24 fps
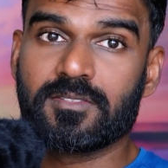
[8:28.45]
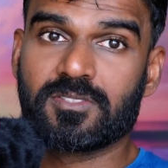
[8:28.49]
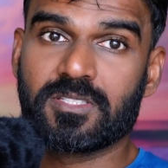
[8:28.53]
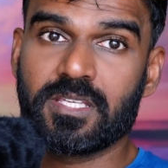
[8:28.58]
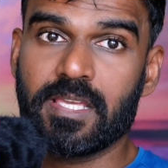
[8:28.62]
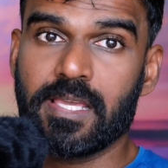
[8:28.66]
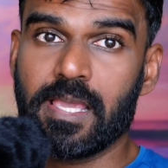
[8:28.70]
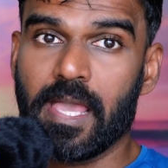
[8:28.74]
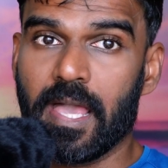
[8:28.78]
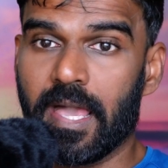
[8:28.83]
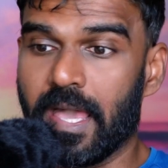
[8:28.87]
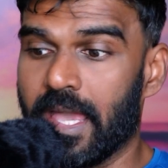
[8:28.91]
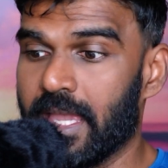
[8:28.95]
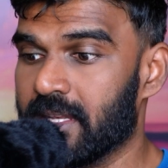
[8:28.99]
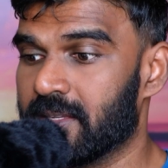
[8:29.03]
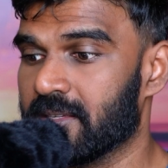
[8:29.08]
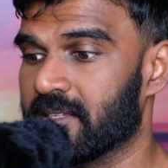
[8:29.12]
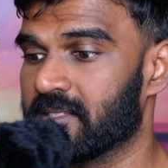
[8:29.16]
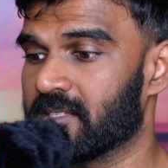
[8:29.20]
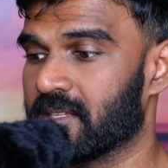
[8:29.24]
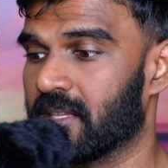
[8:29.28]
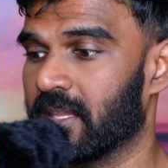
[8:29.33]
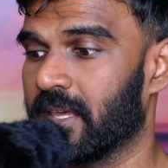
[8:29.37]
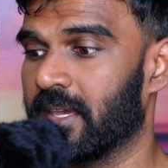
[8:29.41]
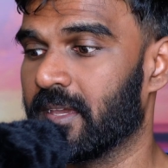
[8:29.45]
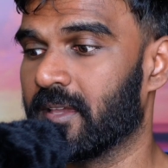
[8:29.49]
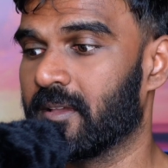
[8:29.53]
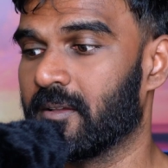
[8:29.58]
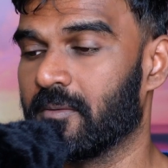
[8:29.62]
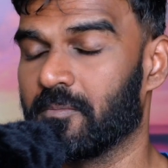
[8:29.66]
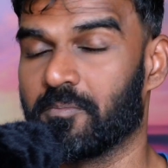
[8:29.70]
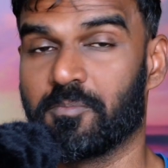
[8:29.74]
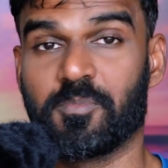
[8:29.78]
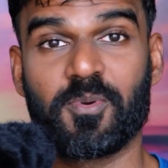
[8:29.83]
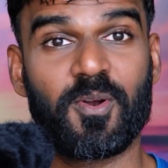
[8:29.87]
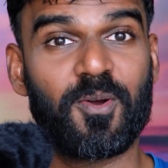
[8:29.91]
Z8 is like
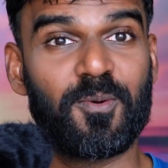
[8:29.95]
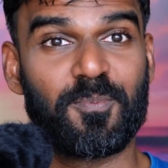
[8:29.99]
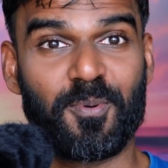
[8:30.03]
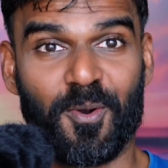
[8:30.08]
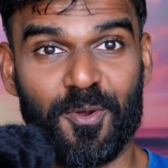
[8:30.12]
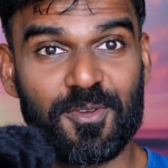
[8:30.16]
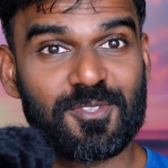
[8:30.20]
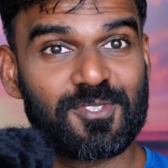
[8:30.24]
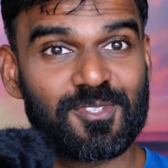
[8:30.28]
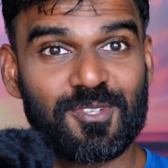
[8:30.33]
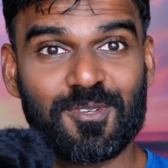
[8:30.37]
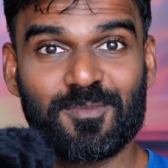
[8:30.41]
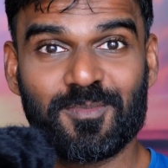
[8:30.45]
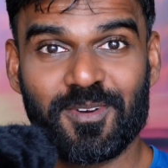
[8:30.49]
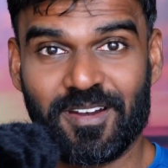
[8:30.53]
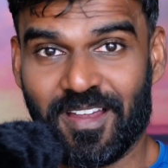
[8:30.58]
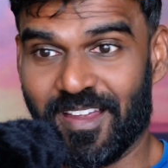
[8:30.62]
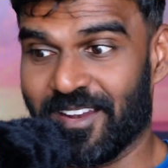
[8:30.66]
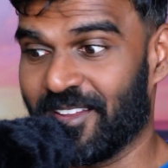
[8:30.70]
pro prosumer.